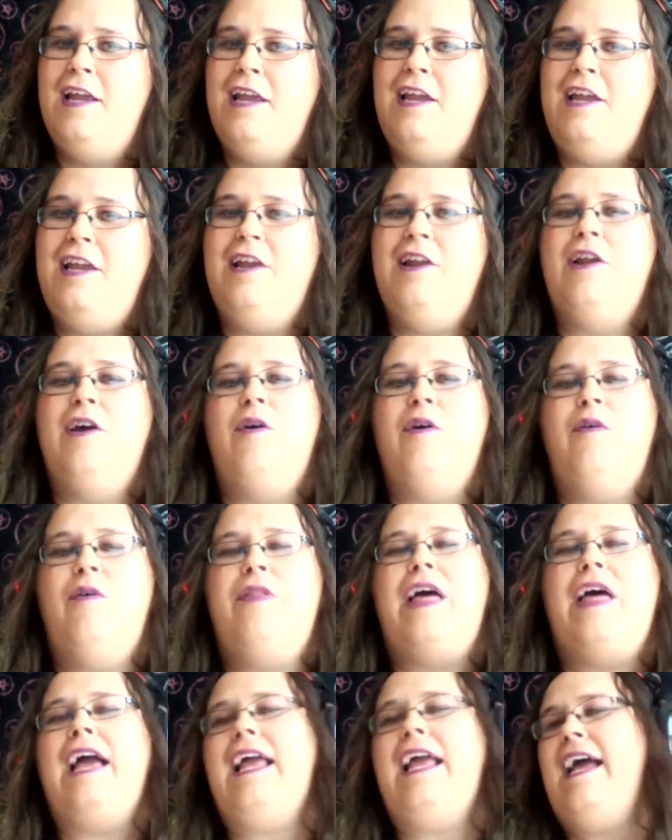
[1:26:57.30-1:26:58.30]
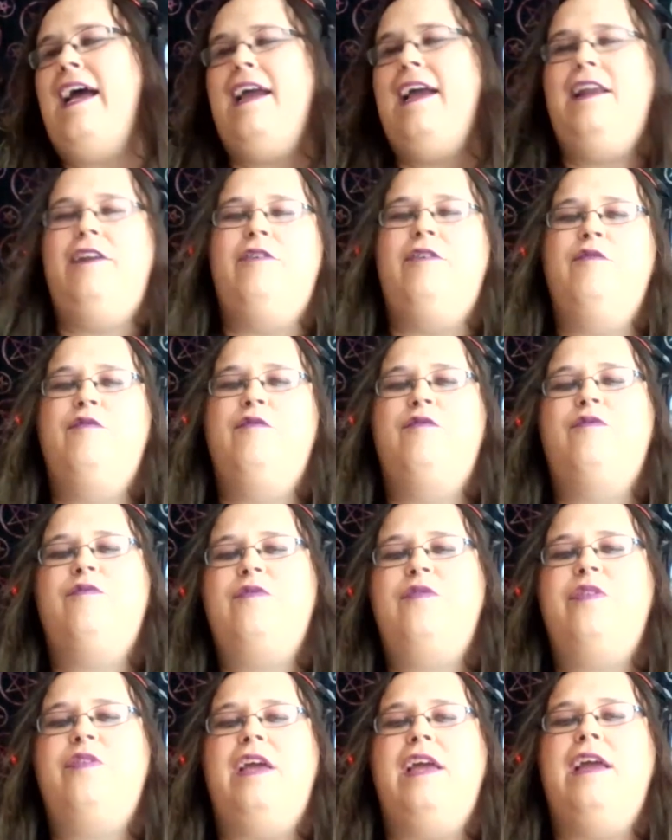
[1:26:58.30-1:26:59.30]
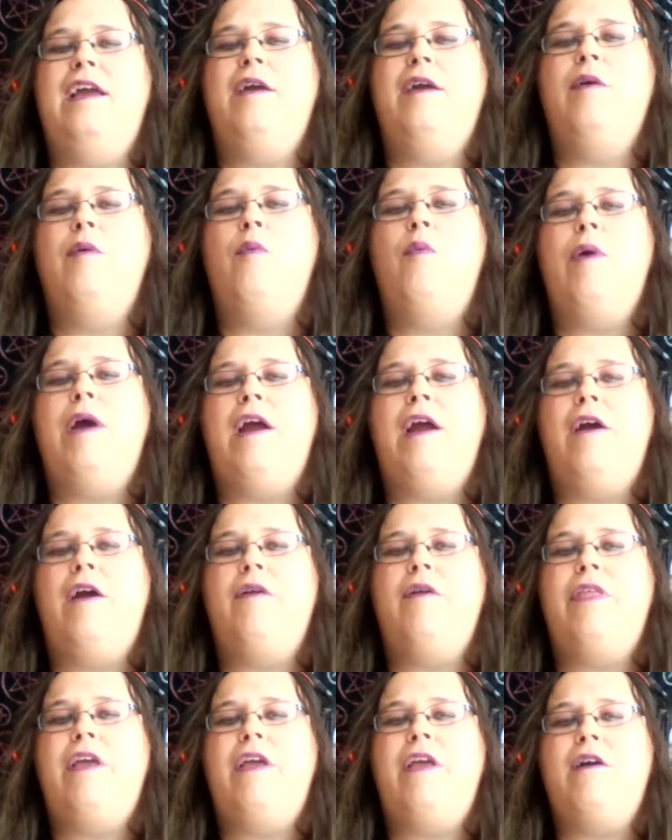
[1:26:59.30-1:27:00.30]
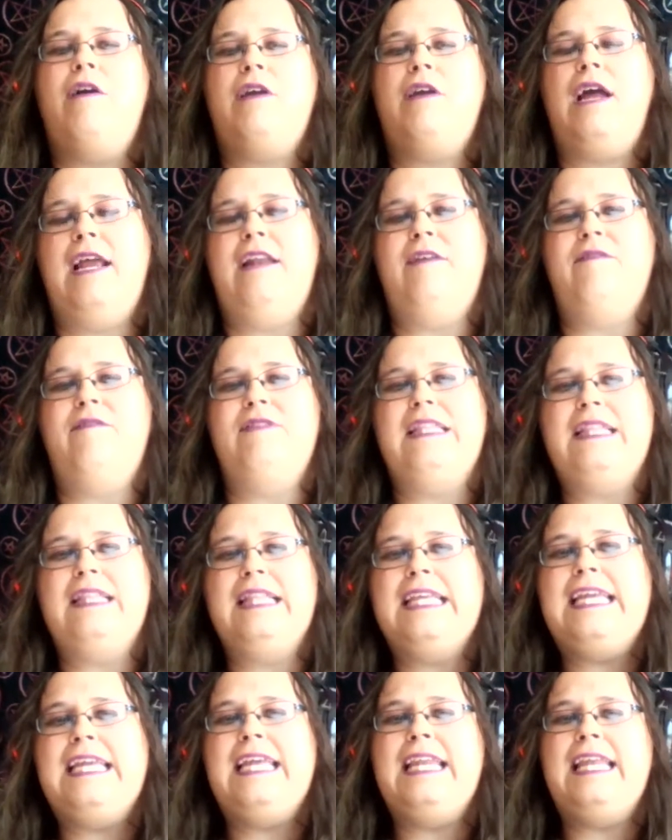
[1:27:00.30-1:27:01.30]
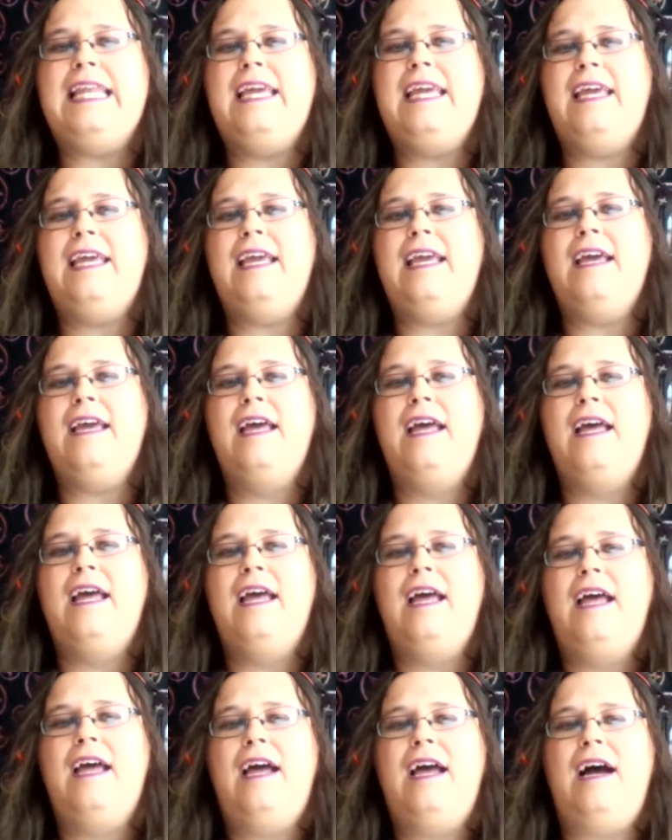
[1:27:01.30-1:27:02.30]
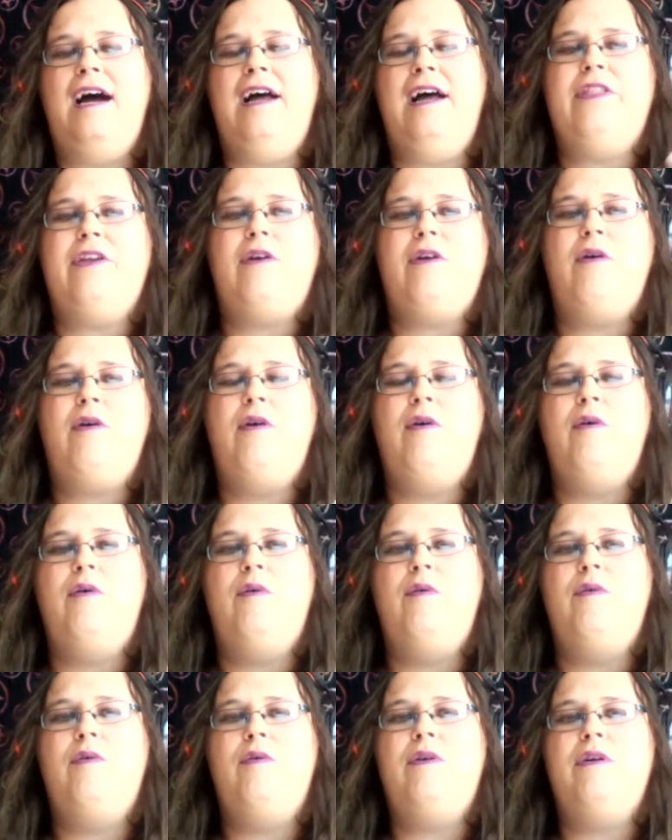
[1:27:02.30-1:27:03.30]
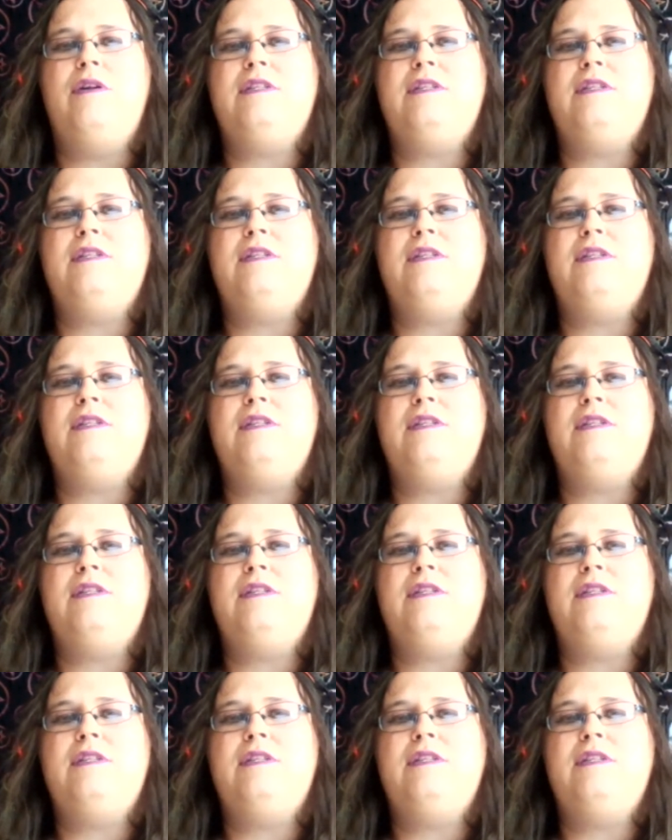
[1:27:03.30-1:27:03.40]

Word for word: You know, that kind of thing where they're kind of leaning on their own